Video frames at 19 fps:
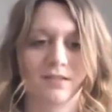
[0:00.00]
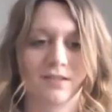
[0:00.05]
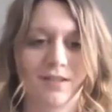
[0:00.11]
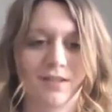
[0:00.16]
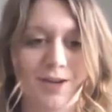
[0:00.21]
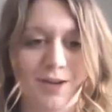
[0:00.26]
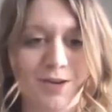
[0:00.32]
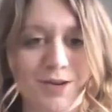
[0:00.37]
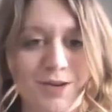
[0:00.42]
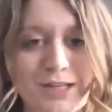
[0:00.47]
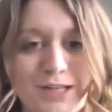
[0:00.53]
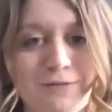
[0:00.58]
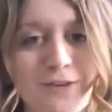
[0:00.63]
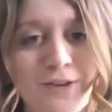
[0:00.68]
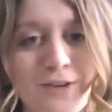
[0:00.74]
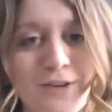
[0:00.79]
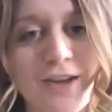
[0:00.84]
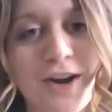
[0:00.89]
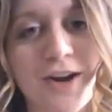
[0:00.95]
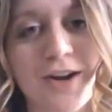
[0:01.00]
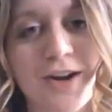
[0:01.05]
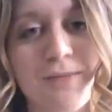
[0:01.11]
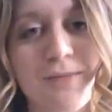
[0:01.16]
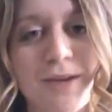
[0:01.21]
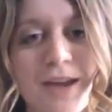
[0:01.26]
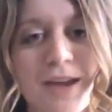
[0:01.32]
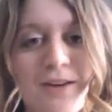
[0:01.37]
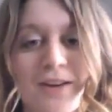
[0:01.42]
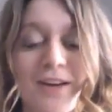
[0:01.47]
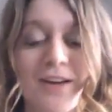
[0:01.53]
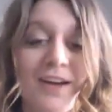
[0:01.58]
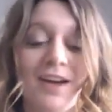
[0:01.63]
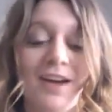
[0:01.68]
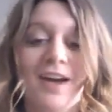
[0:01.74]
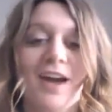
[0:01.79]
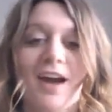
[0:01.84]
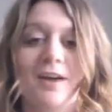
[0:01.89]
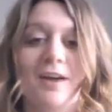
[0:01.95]
and you can just feel the air coming out.
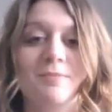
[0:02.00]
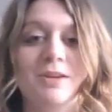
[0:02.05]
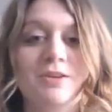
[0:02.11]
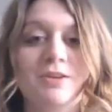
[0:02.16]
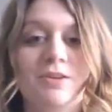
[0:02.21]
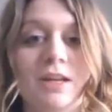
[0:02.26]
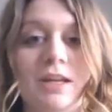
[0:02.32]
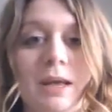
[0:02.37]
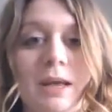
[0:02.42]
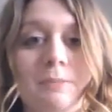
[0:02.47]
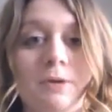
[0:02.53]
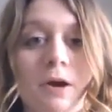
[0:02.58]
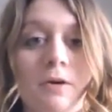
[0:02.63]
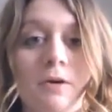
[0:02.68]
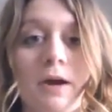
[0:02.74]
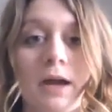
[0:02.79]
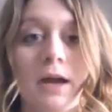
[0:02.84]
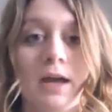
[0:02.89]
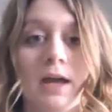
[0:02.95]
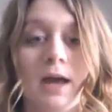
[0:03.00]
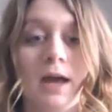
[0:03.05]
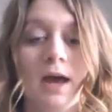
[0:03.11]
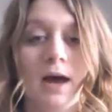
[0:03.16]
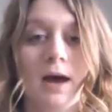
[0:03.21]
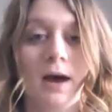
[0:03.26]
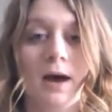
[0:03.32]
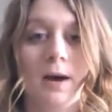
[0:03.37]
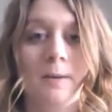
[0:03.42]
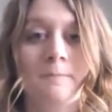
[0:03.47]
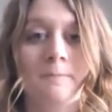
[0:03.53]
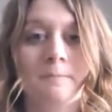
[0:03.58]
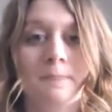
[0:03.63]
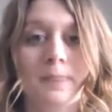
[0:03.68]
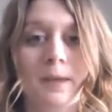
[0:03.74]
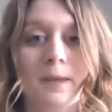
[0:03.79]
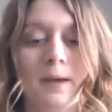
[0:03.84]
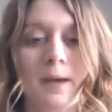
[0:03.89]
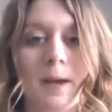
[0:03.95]
I mean, you can keep going.
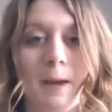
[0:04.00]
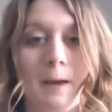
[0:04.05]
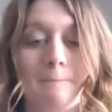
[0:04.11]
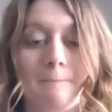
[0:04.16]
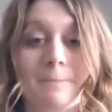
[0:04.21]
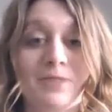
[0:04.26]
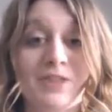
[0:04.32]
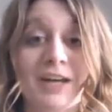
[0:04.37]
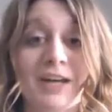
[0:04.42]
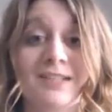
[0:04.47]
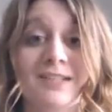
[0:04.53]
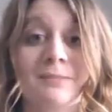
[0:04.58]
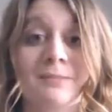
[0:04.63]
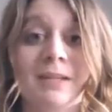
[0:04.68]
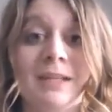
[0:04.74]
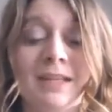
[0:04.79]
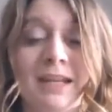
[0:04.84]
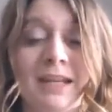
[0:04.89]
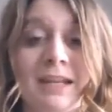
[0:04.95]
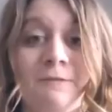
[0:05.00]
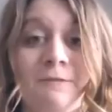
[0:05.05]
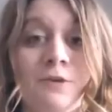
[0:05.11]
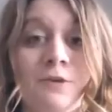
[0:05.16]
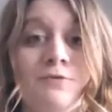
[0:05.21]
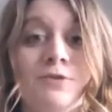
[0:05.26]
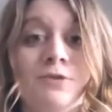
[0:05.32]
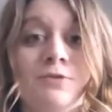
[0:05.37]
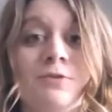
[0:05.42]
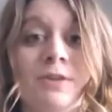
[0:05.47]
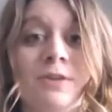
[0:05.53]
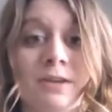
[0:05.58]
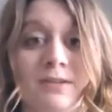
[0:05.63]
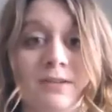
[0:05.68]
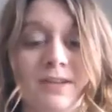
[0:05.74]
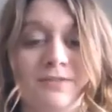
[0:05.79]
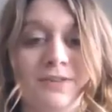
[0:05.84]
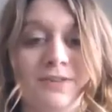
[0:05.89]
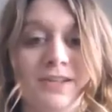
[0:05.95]
But that's something that if you do
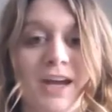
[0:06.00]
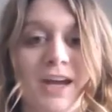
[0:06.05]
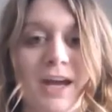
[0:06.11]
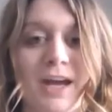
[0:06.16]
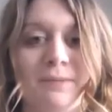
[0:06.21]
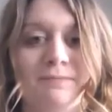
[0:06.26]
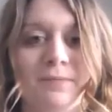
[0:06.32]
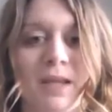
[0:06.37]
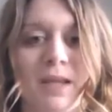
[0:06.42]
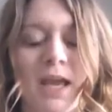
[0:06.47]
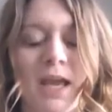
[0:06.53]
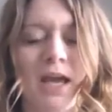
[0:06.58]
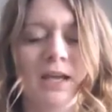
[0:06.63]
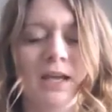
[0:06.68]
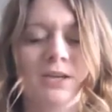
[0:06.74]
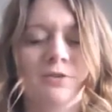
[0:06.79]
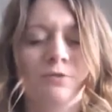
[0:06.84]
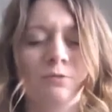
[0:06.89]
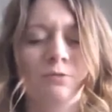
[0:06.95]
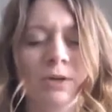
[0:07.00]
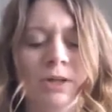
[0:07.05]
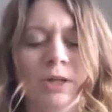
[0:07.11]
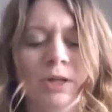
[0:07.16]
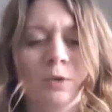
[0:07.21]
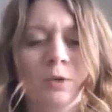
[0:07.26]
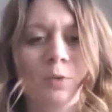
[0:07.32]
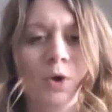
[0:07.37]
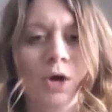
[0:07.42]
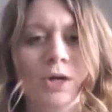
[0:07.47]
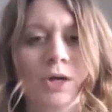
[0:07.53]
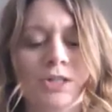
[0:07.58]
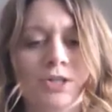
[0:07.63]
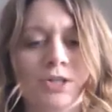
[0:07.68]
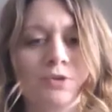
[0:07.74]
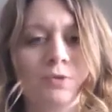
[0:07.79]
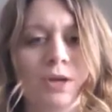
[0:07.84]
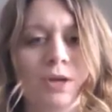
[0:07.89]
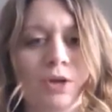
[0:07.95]
this every day, and you really work
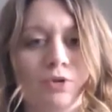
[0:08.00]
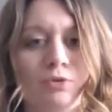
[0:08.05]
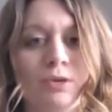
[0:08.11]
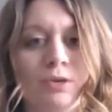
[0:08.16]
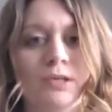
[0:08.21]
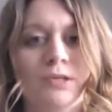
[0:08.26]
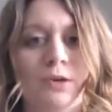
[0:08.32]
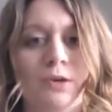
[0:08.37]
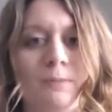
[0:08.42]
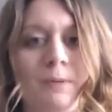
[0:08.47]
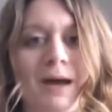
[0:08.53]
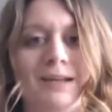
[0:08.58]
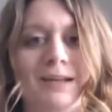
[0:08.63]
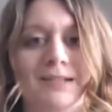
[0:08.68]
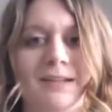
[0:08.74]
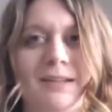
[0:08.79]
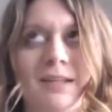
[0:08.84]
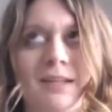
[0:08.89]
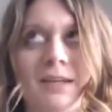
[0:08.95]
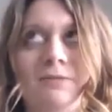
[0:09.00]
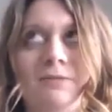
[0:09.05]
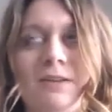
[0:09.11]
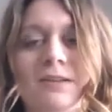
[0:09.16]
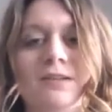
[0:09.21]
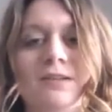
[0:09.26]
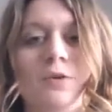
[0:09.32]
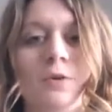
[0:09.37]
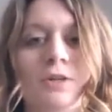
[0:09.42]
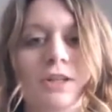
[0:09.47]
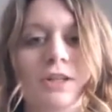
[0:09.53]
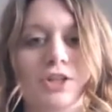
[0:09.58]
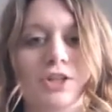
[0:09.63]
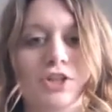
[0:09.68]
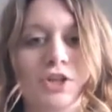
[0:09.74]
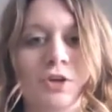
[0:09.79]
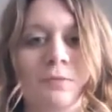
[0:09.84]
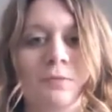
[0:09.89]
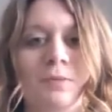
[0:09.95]
to increase your capacity, think of it as going to the
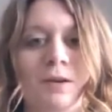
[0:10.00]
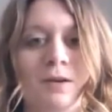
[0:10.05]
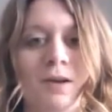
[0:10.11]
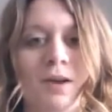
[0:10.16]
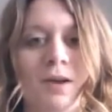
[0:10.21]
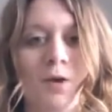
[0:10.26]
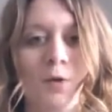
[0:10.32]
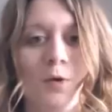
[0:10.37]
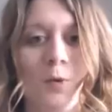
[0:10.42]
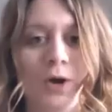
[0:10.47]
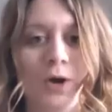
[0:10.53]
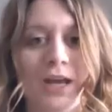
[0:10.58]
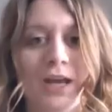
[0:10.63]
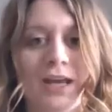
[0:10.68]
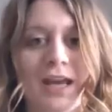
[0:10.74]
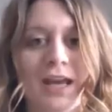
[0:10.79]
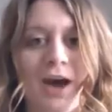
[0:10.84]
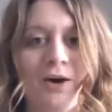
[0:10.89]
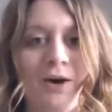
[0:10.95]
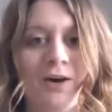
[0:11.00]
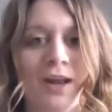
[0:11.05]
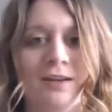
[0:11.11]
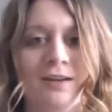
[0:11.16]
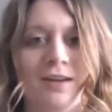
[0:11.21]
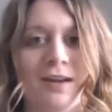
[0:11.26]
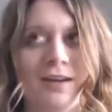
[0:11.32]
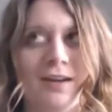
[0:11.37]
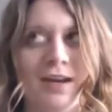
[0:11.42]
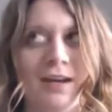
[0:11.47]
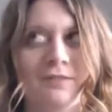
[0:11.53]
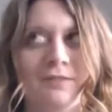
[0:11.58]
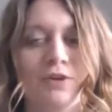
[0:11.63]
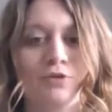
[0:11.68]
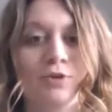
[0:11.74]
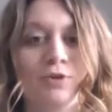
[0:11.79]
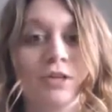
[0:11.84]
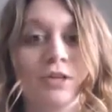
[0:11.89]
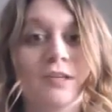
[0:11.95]
gym and working out and kind of
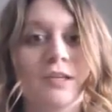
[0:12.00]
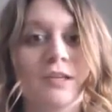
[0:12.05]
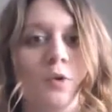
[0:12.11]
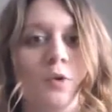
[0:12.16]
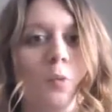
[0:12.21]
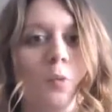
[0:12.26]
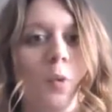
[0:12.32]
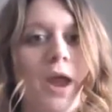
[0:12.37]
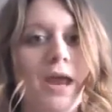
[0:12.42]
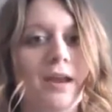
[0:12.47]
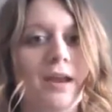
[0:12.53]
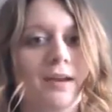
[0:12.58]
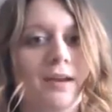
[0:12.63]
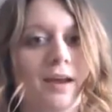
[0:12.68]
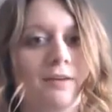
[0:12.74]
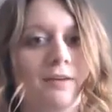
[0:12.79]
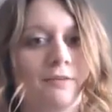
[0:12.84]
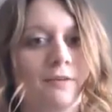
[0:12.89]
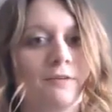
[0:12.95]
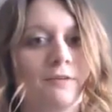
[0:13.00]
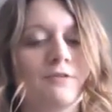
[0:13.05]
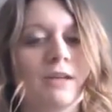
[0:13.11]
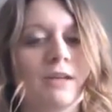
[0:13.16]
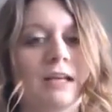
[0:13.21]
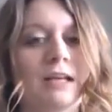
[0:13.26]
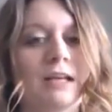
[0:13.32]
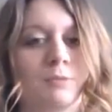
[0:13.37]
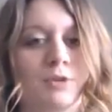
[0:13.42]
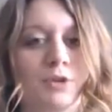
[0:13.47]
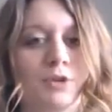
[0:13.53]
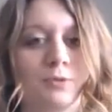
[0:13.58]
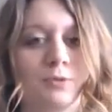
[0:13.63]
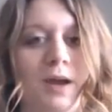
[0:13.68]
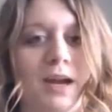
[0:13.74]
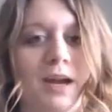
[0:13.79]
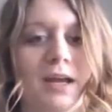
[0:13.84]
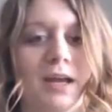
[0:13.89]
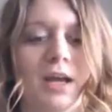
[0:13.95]
increasing your weight every few days when you're
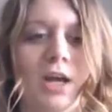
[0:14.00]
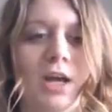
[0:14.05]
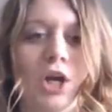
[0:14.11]
ready.